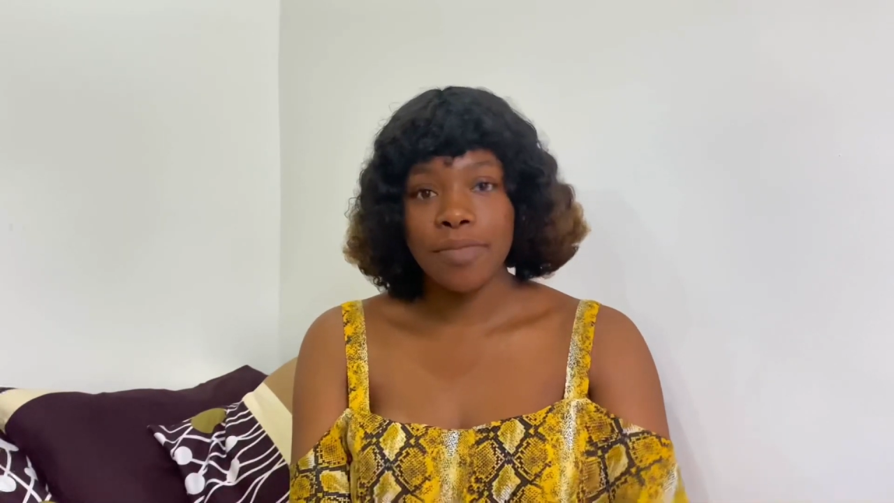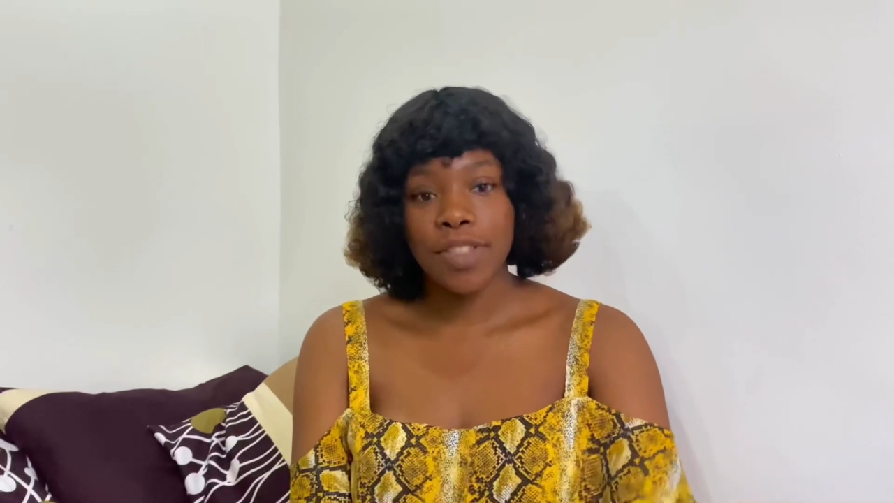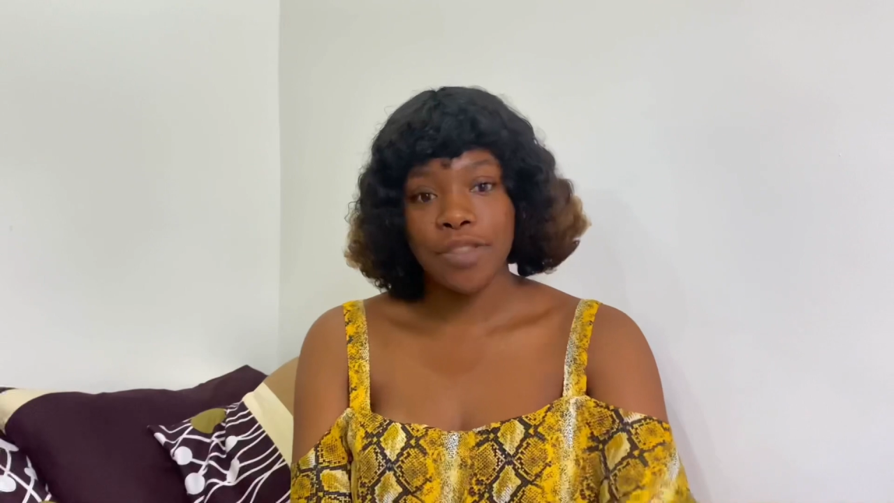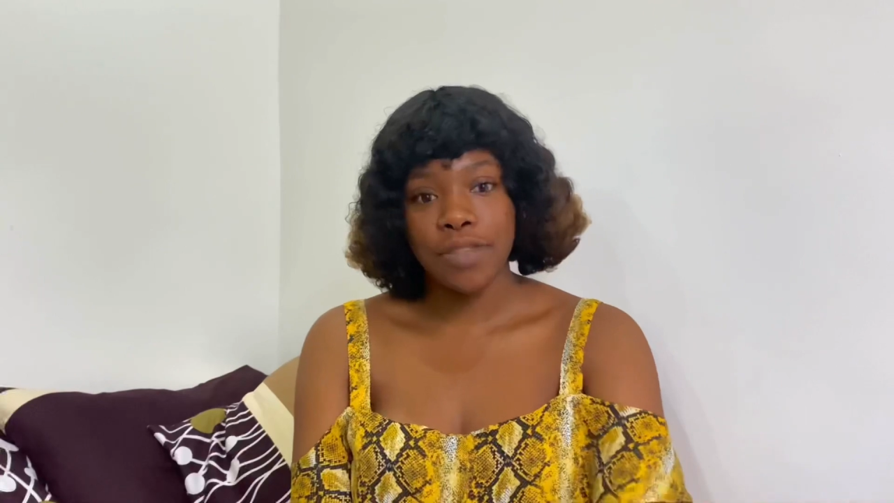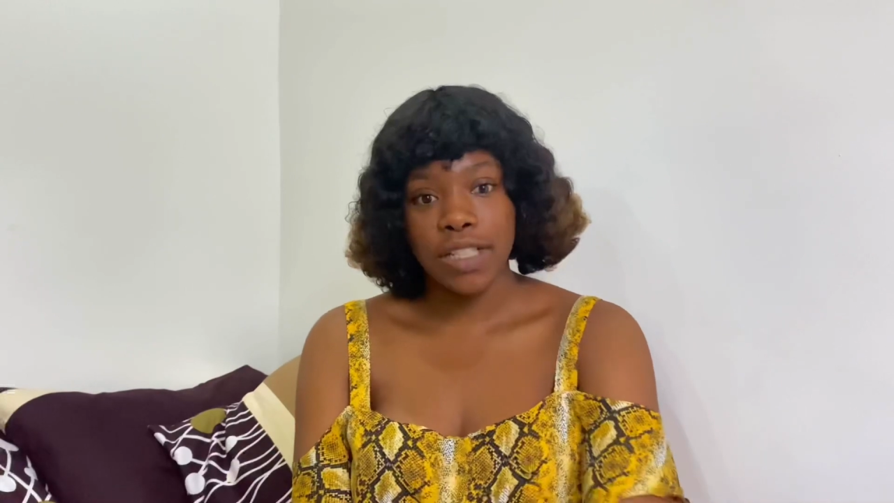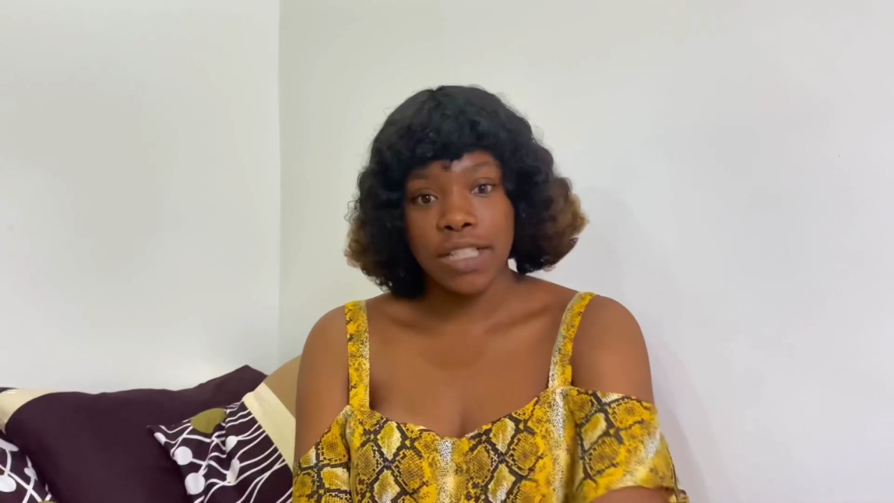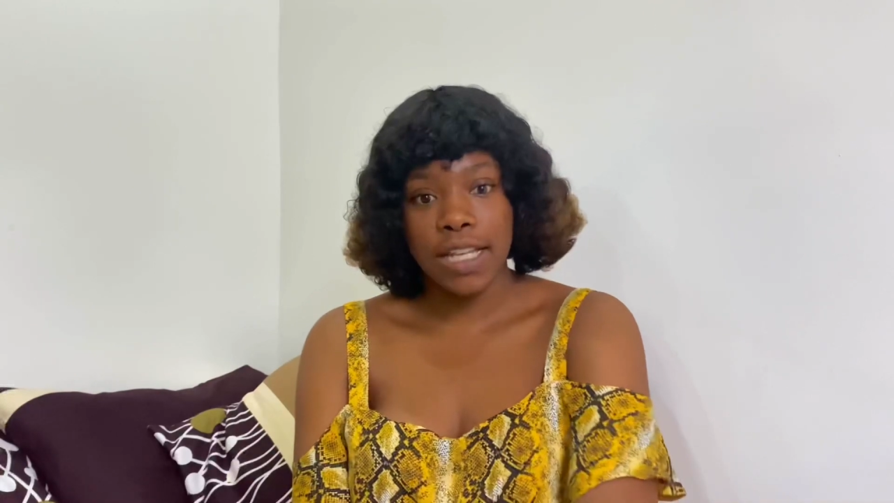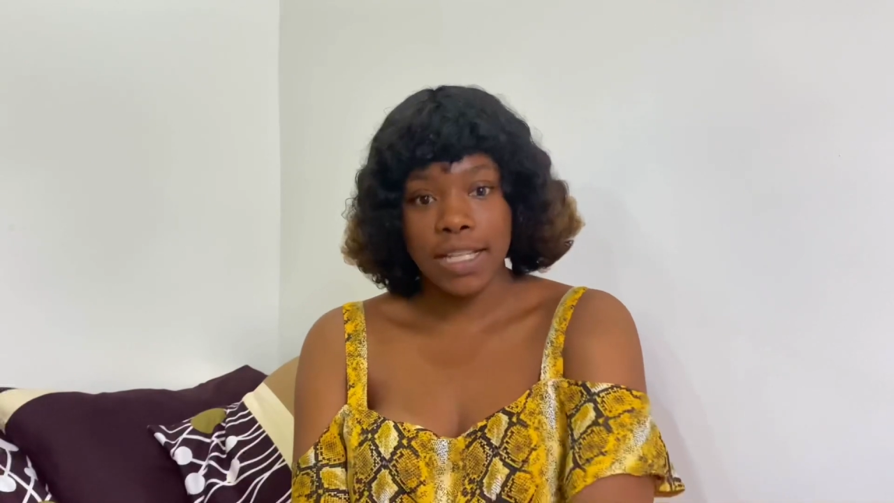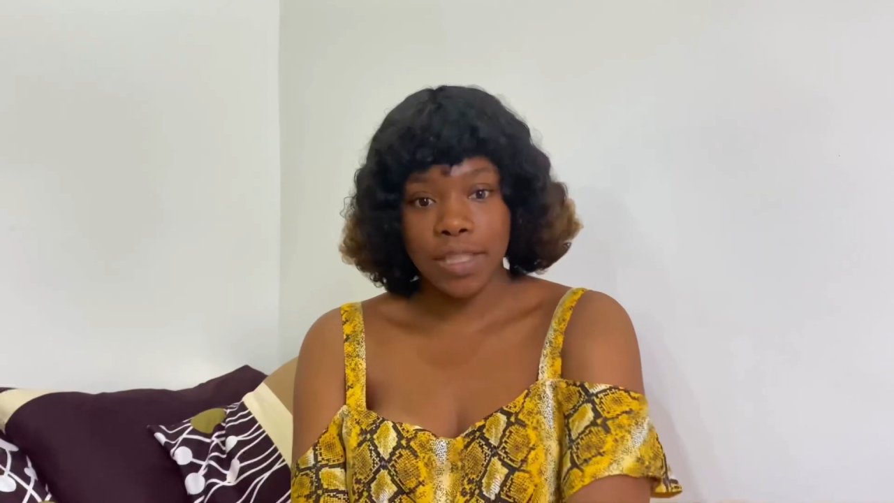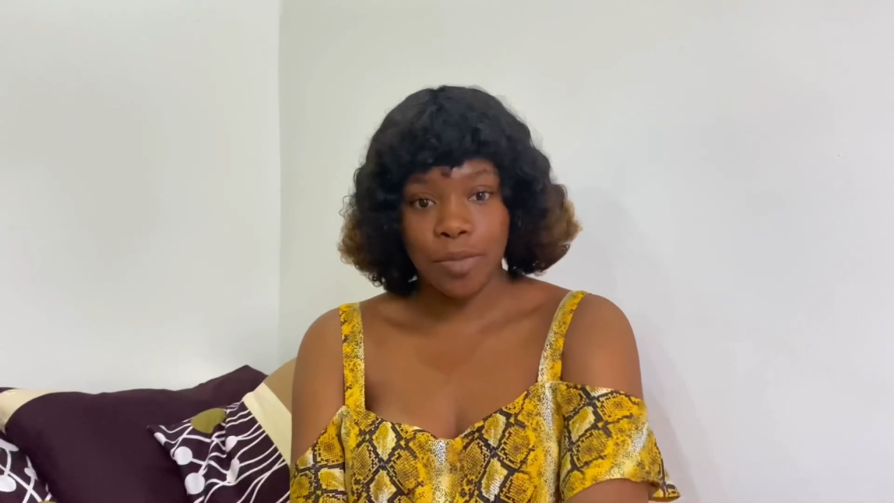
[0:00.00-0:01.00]
to
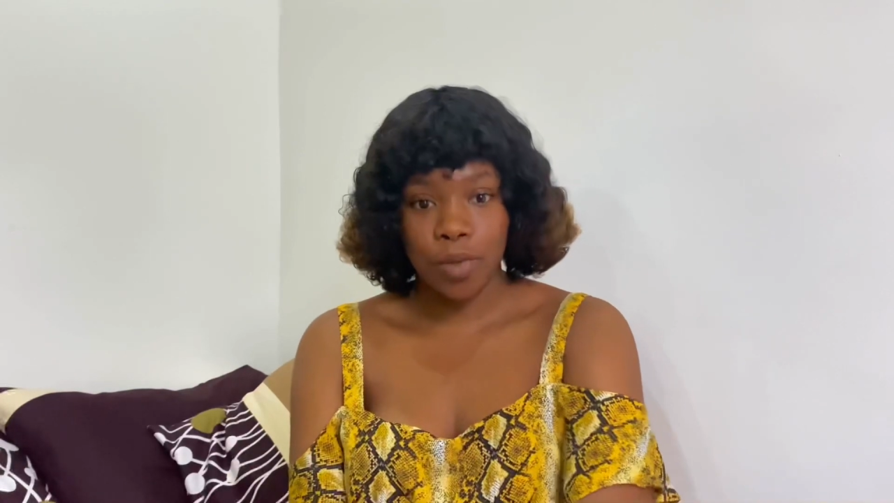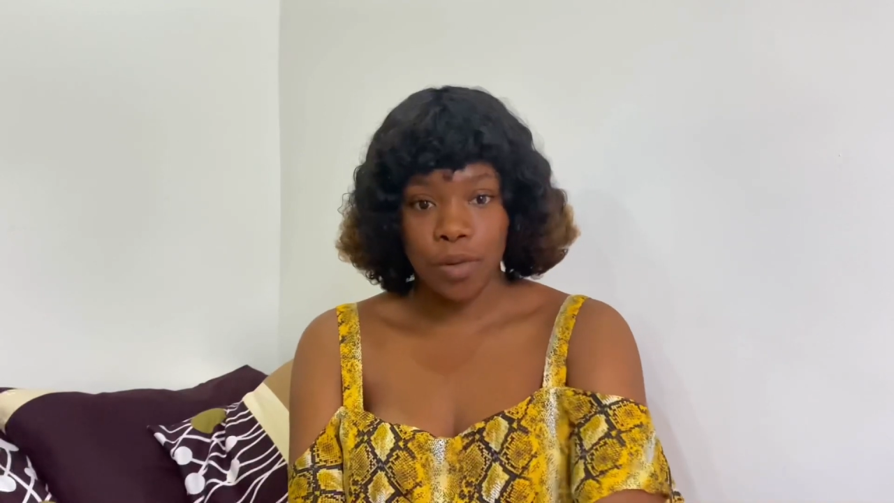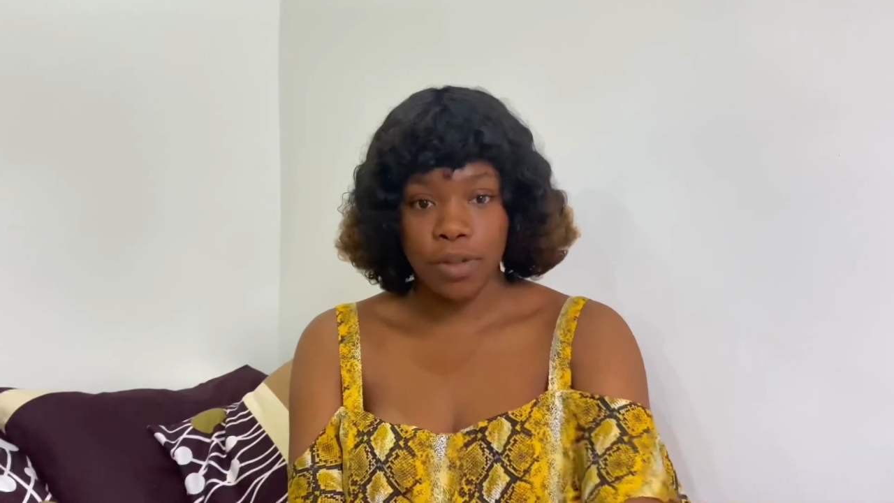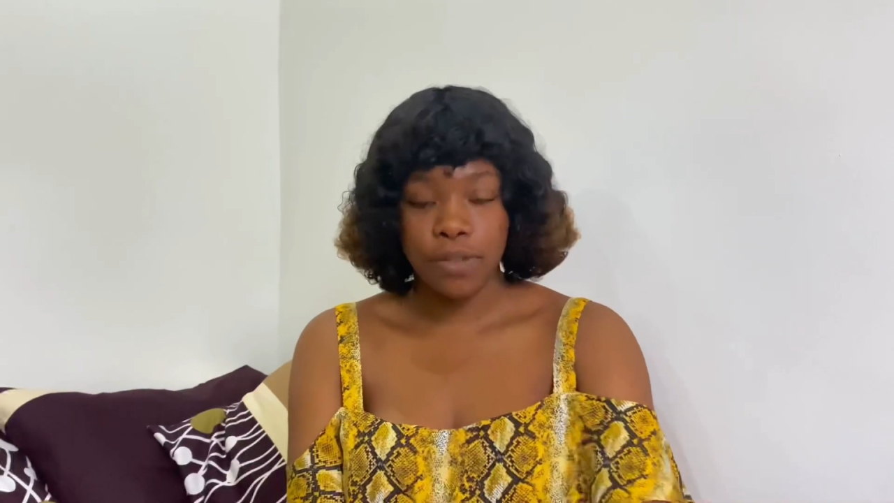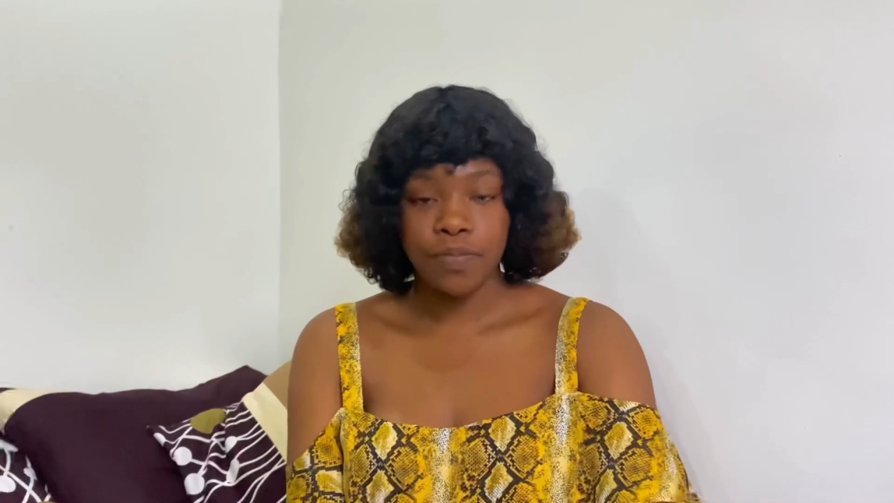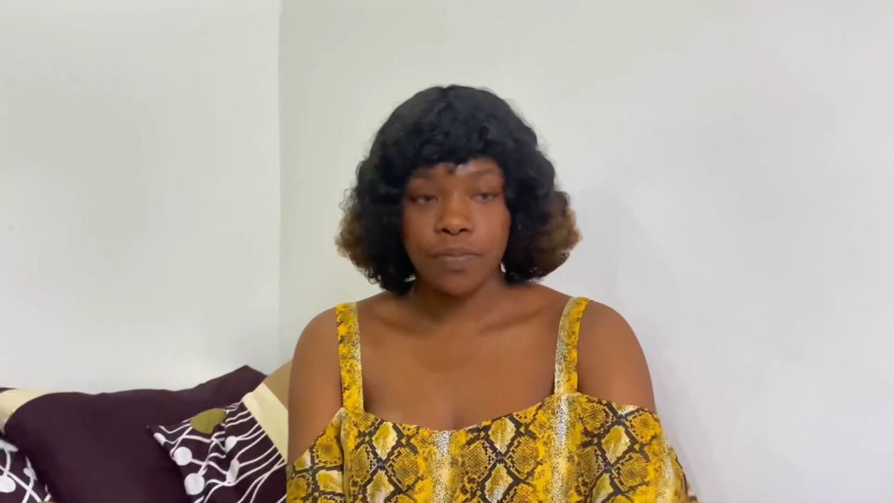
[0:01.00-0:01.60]
really explore,